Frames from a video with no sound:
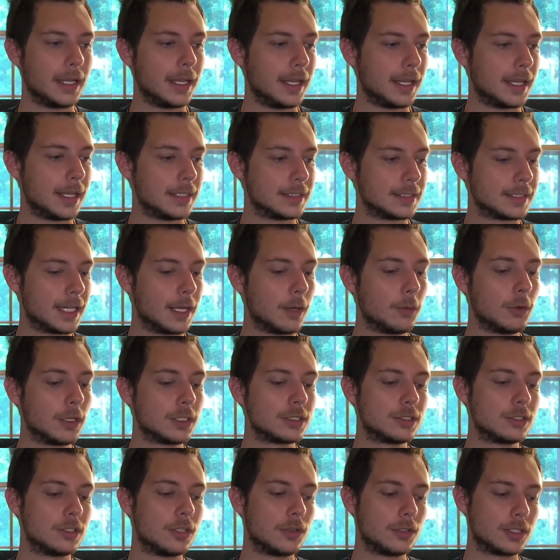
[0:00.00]
And I
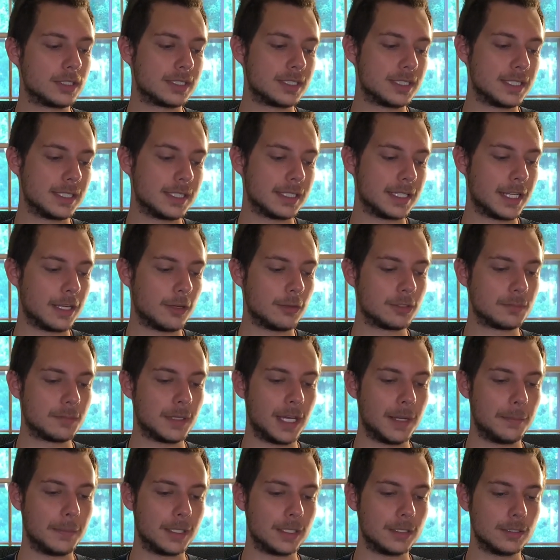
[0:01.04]
was noticing that I was
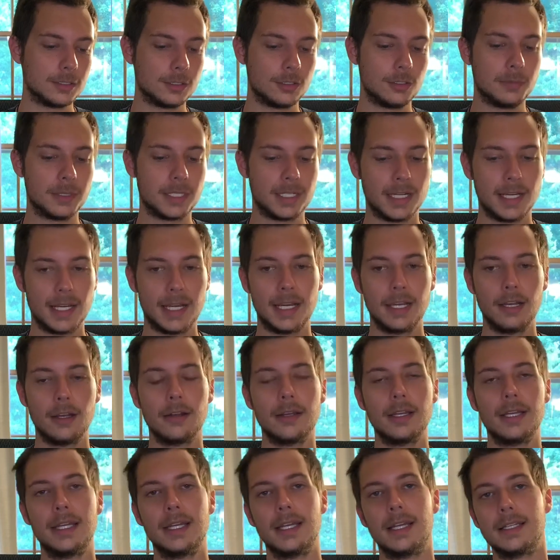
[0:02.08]
popping a little bit higher,
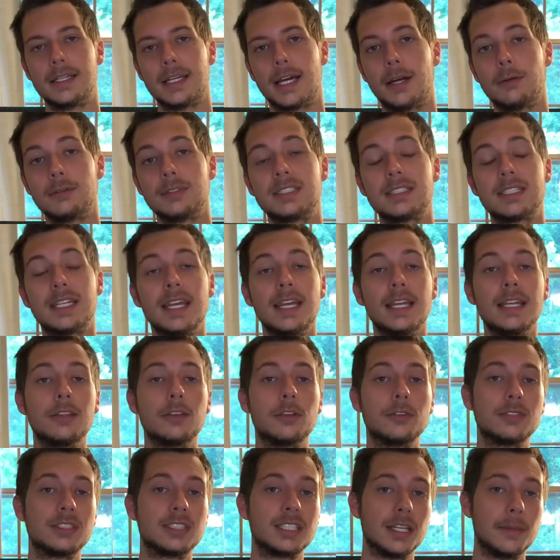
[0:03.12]
and I was skating
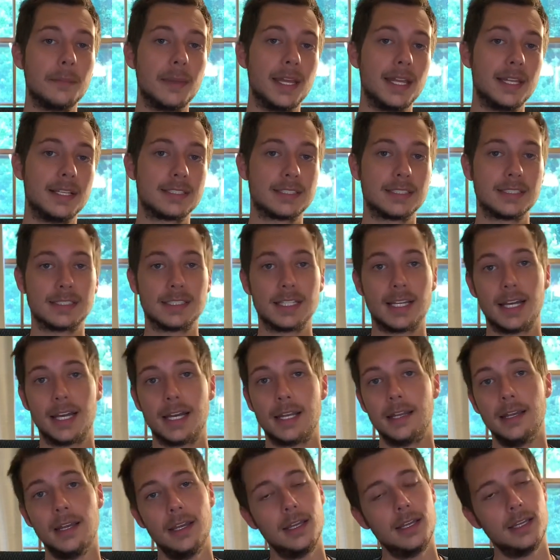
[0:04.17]
those same aces
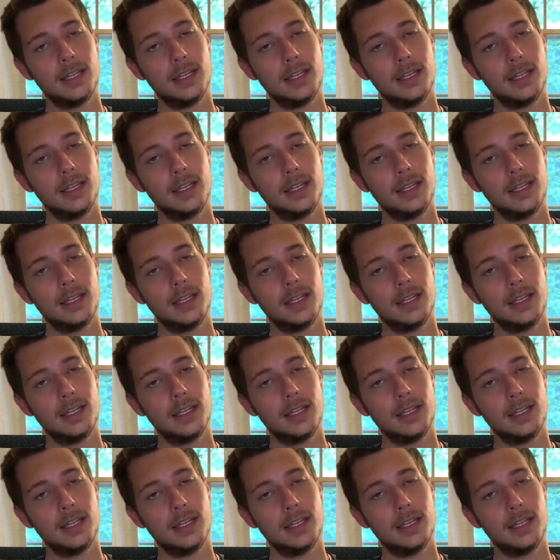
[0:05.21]
on